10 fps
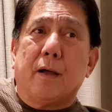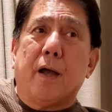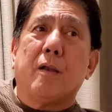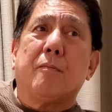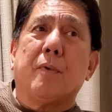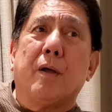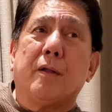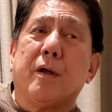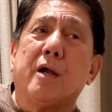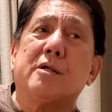kind of uh,
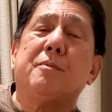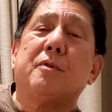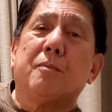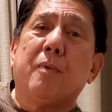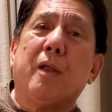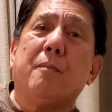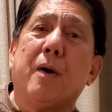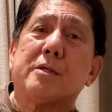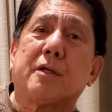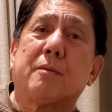encouraged me to play
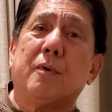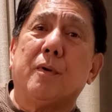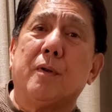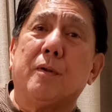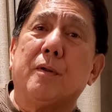basketball